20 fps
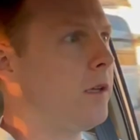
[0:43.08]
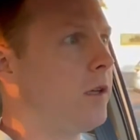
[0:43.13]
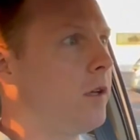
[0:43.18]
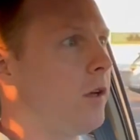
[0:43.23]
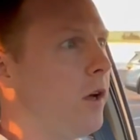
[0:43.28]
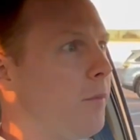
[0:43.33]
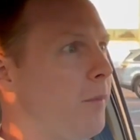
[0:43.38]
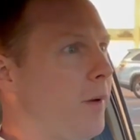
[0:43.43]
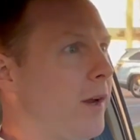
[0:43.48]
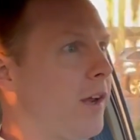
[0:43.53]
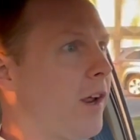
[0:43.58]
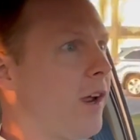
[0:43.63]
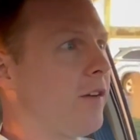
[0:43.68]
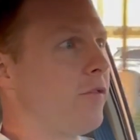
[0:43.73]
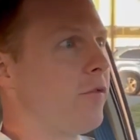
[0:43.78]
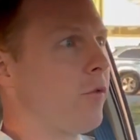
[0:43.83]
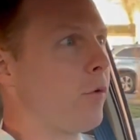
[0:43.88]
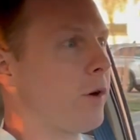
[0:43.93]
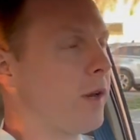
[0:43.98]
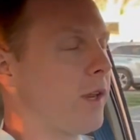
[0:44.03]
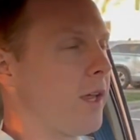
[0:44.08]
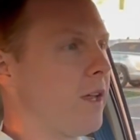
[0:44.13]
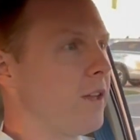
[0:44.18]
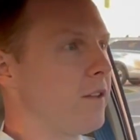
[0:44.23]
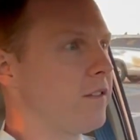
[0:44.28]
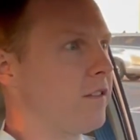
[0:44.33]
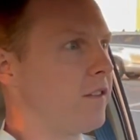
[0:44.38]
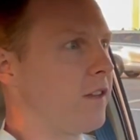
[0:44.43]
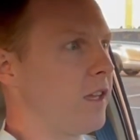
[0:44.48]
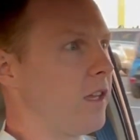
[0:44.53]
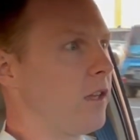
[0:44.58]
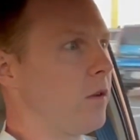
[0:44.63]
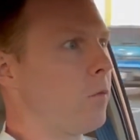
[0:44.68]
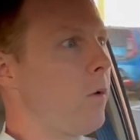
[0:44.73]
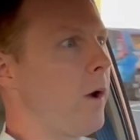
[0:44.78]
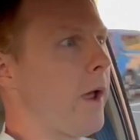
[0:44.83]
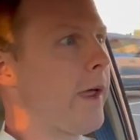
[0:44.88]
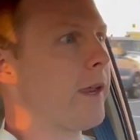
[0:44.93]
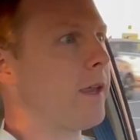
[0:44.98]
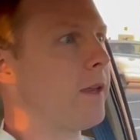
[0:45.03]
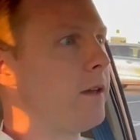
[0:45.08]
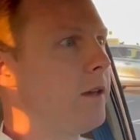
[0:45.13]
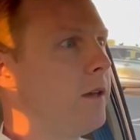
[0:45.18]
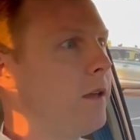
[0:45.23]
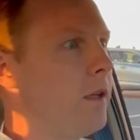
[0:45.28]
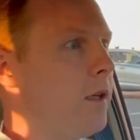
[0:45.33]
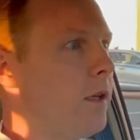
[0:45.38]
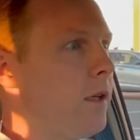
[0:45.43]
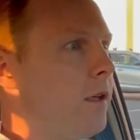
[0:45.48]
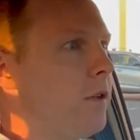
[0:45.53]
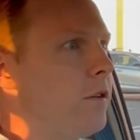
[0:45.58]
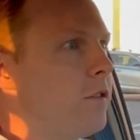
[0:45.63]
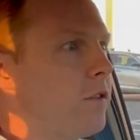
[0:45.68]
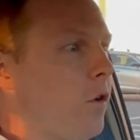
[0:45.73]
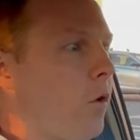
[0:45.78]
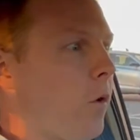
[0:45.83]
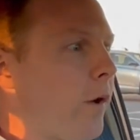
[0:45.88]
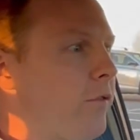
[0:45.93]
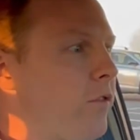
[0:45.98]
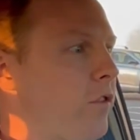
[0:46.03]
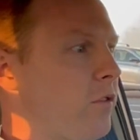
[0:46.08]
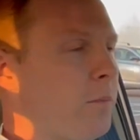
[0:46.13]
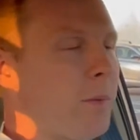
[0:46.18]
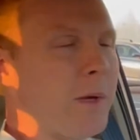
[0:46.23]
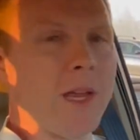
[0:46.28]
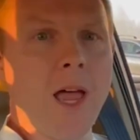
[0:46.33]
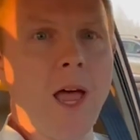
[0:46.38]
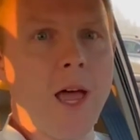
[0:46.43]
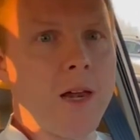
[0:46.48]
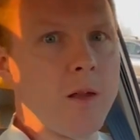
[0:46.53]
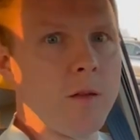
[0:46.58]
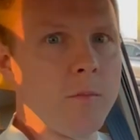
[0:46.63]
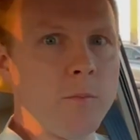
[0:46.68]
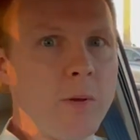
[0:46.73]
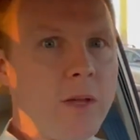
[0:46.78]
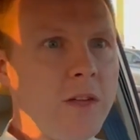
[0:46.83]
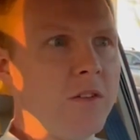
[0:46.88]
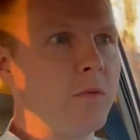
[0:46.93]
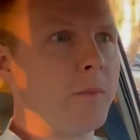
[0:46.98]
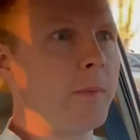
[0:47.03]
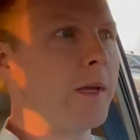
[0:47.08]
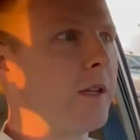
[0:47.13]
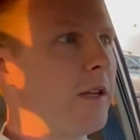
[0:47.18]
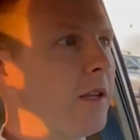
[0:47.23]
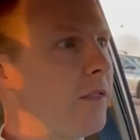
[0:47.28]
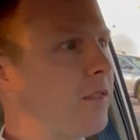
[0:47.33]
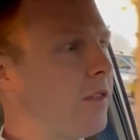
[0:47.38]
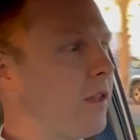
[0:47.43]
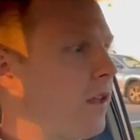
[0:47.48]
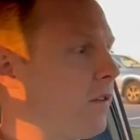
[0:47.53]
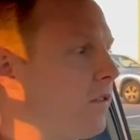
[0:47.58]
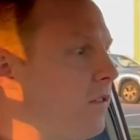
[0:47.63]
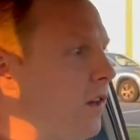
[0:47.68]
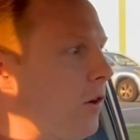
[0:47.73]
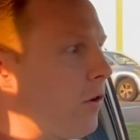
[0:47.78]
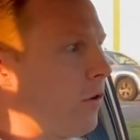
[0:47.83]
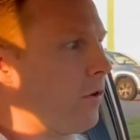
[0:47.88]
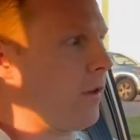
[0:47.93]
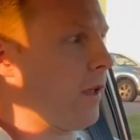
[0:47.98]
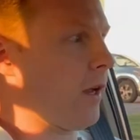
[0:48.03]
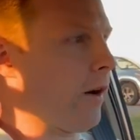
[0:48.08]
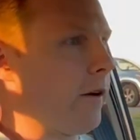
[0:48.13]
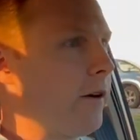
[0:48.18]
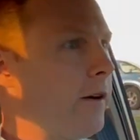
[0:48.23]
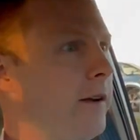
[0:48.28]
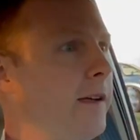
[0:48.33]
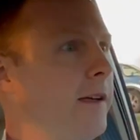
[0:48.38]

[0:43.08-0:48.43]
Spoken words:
on my 940 SE wagon. So I've just been kind of piecemealing things here and there.